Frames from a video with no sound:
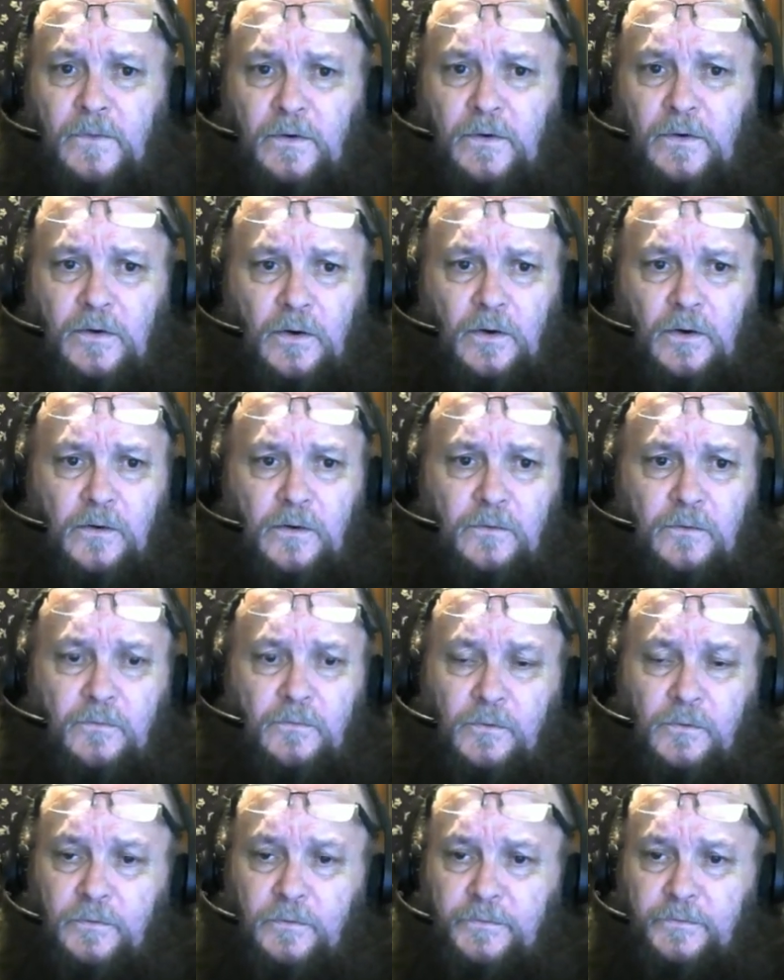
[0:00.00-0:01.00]

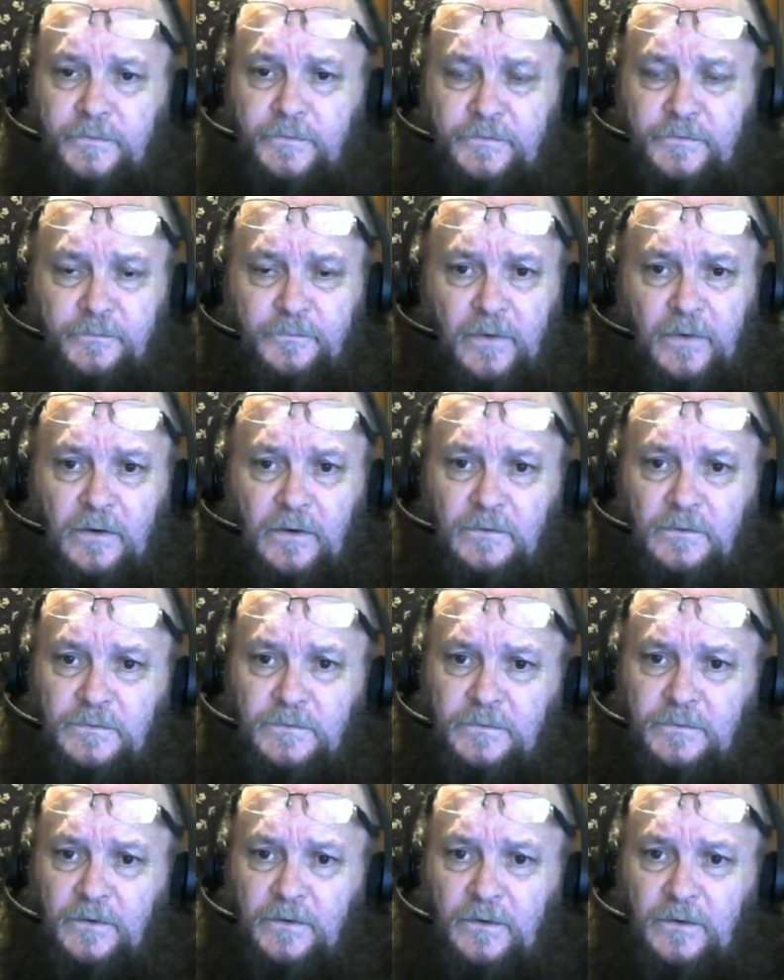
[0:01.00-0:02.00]
colorful, the smells
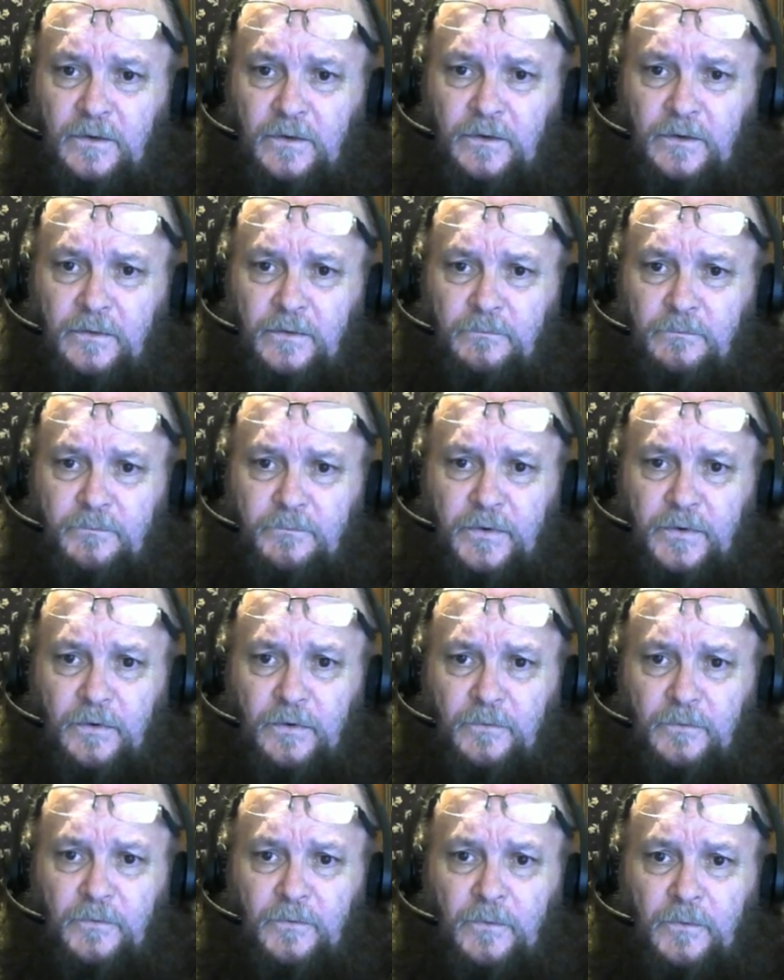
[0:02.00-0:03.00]
are
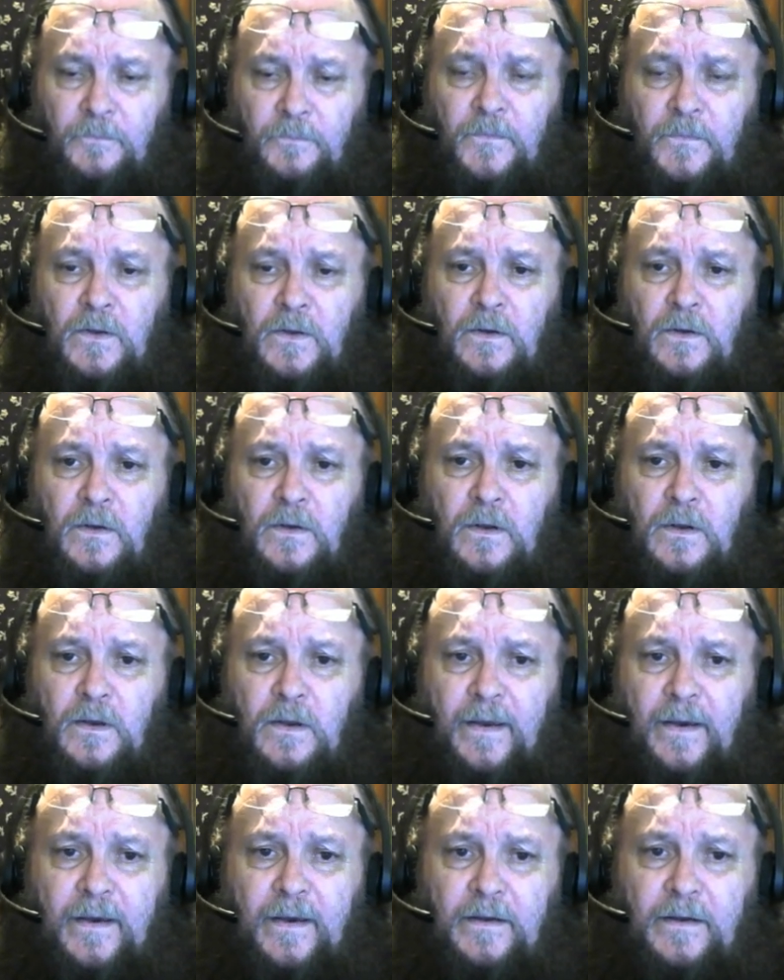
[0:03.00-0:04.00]
beautiful,
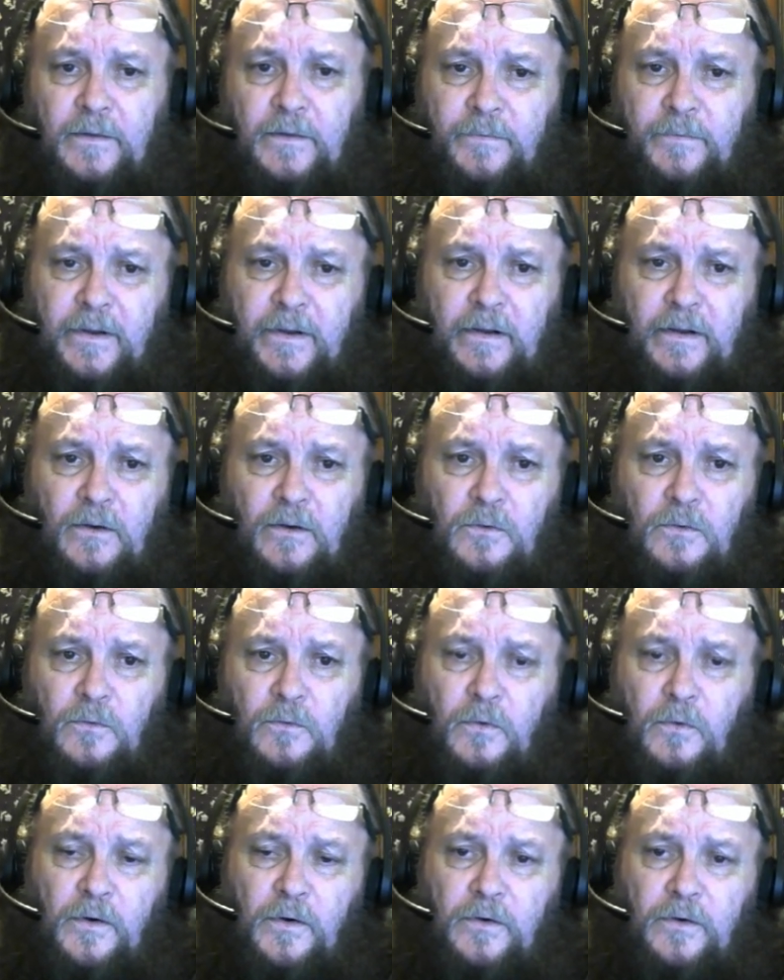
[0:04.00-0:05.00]
and depending on
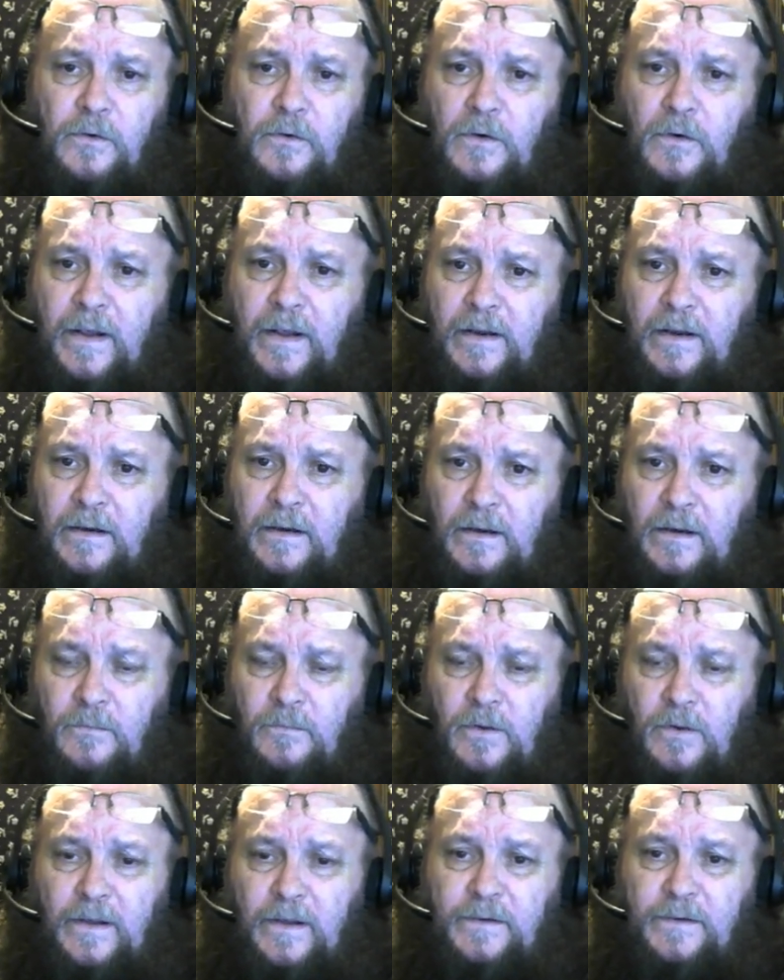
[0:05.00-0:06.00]
where your landing
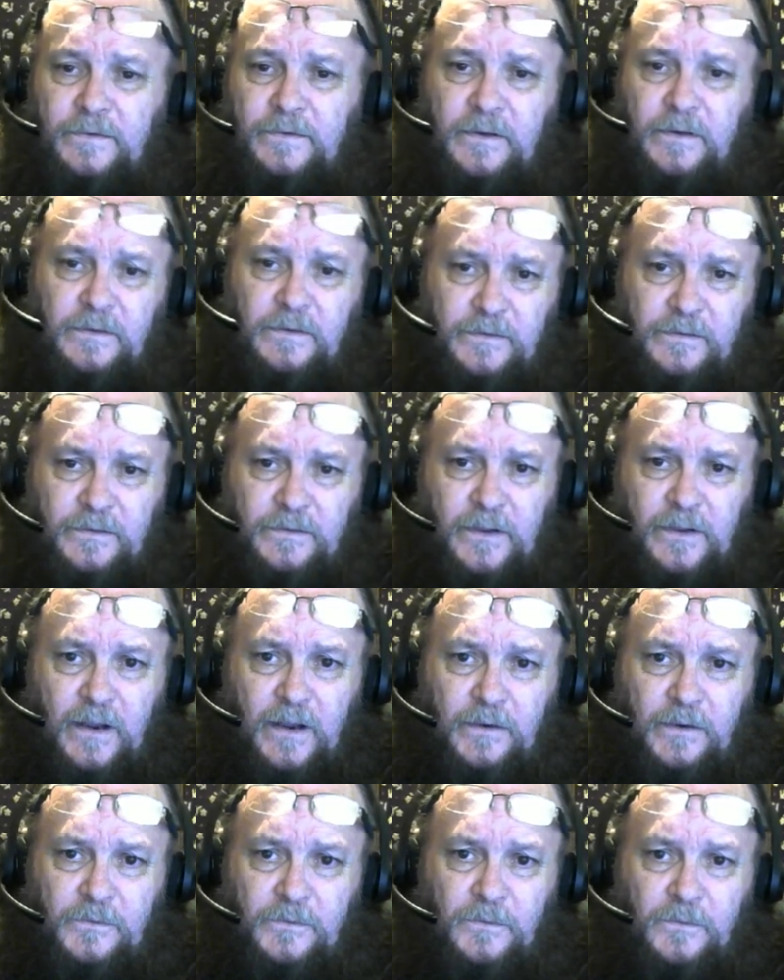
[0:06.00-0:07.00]
place is in the
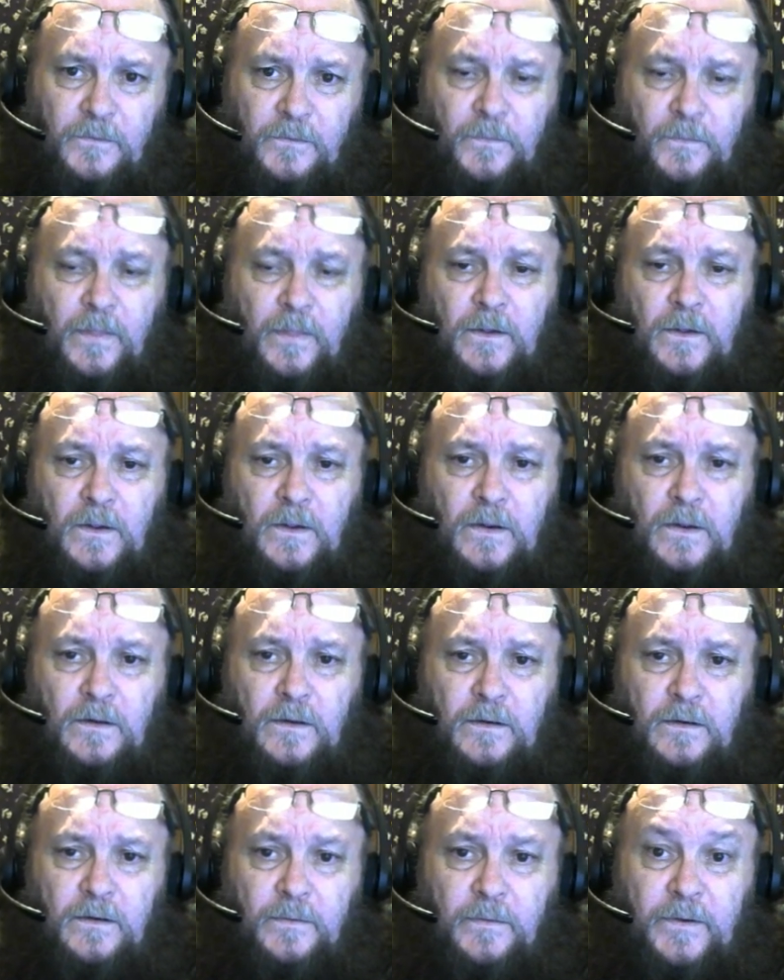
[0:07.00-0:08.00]
astral,
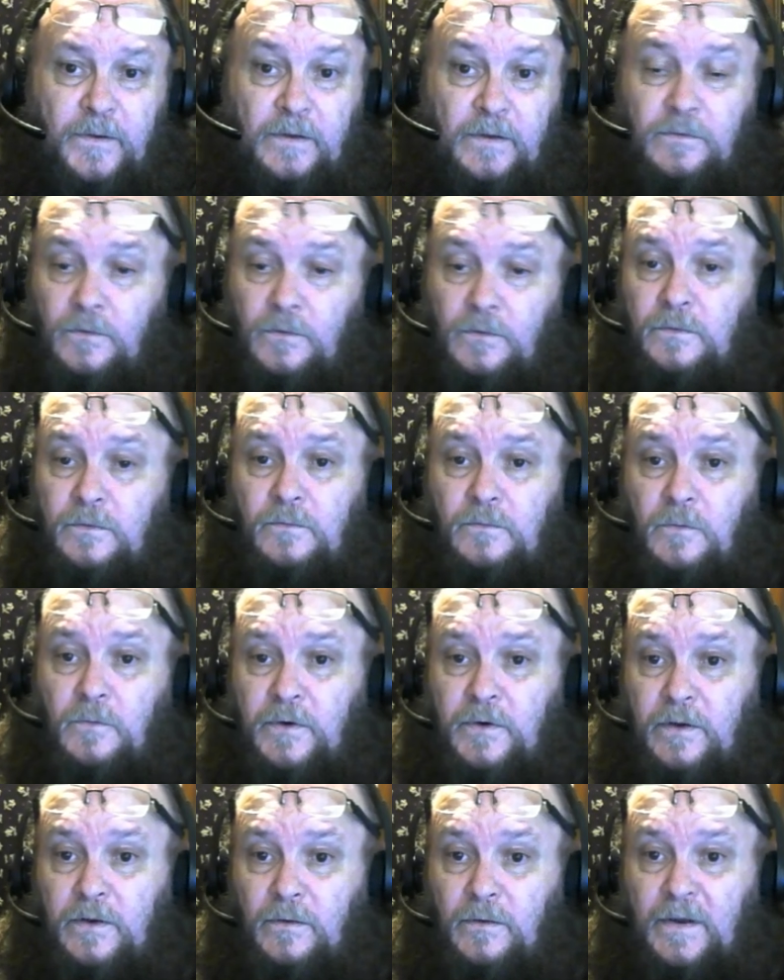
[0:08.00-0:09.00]
depends on where
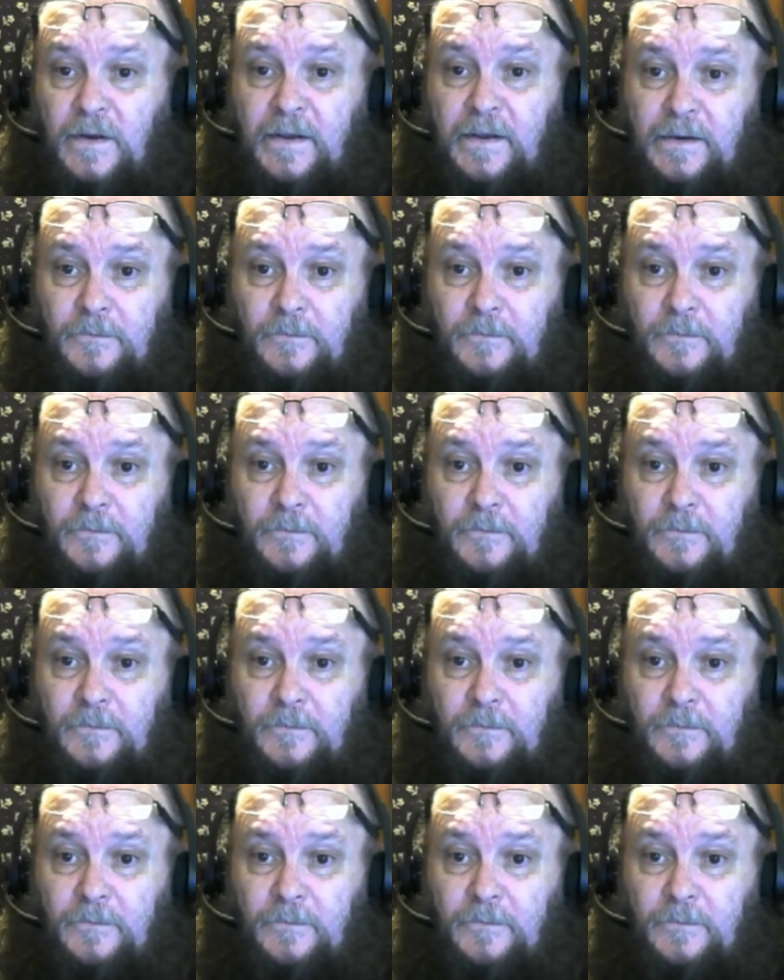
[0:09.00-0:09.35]
you land.